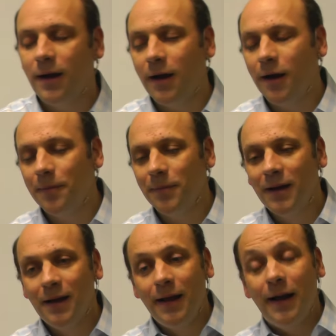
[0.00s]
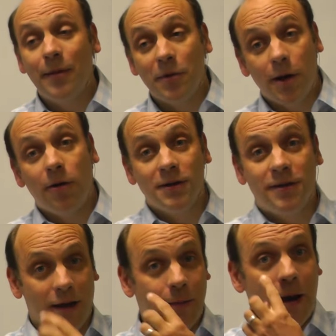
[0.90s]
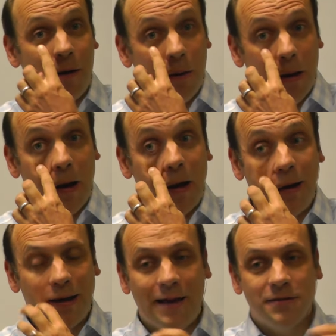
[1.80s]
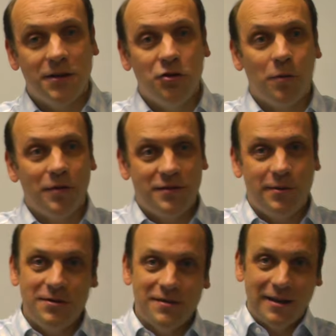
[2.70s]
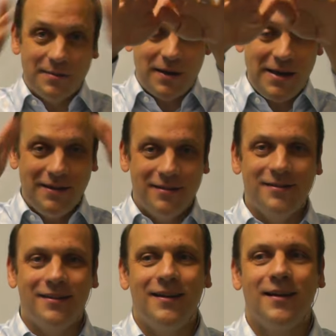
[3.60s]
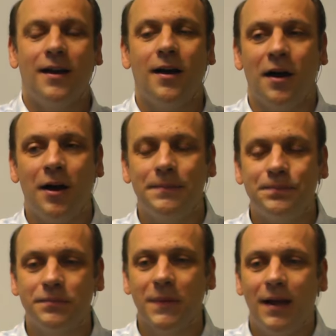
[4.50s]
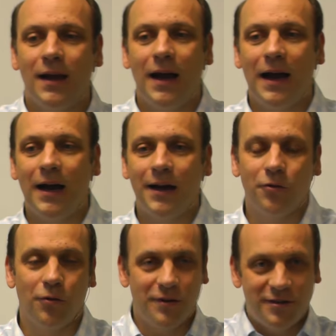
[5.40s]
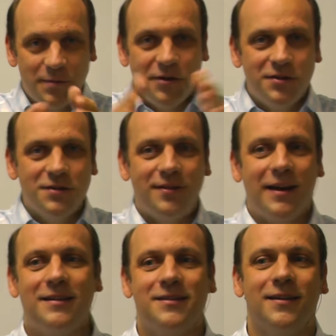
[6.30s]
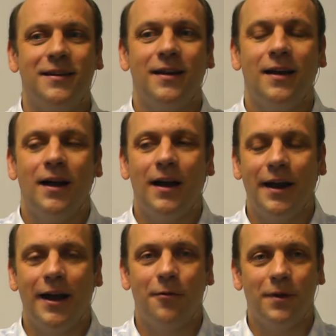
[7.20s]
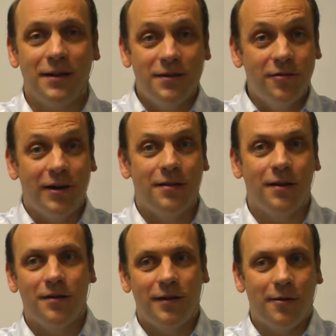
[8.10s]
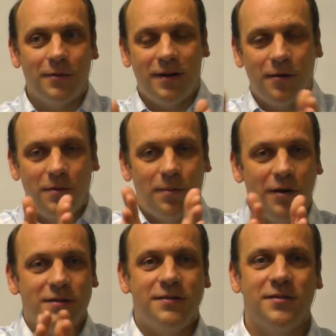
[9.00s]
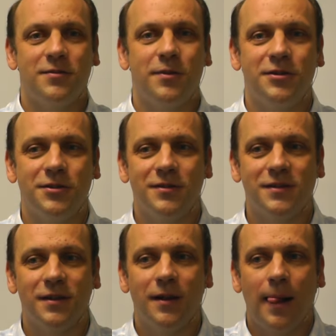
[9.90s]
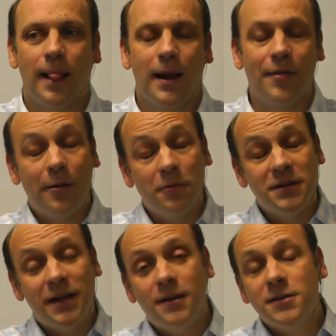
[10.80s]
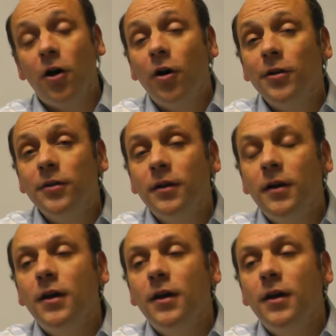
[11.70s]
And then we go on to think about Gaussian normal distributions, that is peaks, and or distributions of data, and how we integrate those, how we deal with parts of distributions. And that will take us on